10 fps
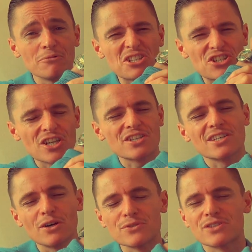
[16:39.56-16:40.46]
which
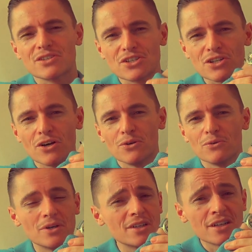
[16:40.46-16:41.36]
just goes to show
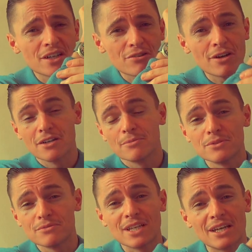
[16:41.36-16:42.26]
what
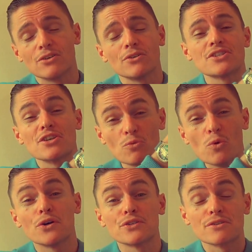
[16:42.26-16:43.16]
incredible technology it
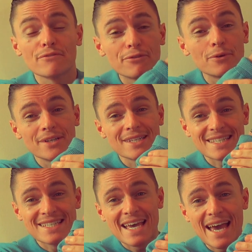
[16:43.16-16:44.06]
was for
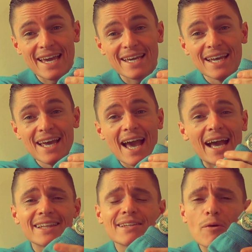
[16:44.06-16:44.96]
its day
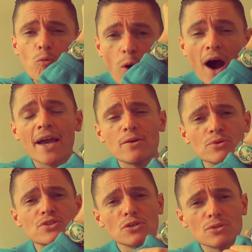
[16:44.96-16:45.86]
and that why it
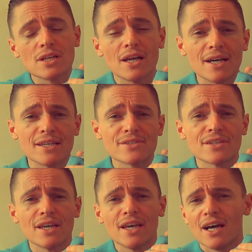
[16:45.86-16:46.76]
was
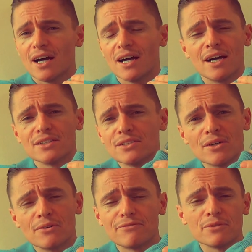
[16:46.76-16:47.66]
utilized, you
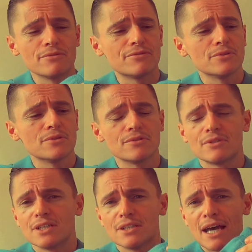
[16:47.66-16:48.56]
know,
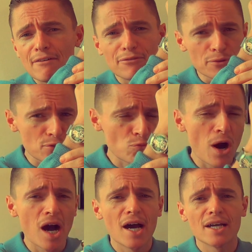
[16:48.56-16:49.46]
for Air Force
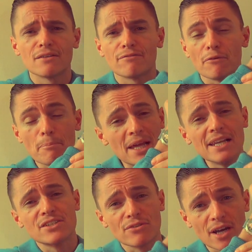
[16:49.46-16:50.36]
One and for
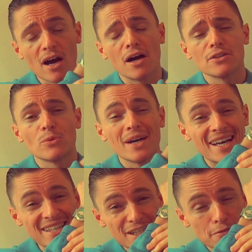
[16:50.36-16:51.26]
military
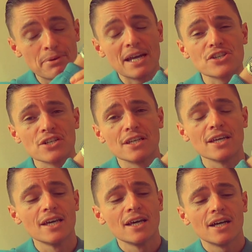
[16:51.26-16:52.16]
hardware,
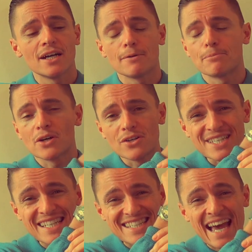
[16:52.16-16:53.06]
especially
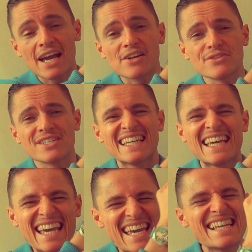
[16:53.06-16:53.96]
because its
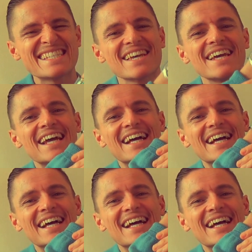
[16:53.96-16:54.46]
accuracy is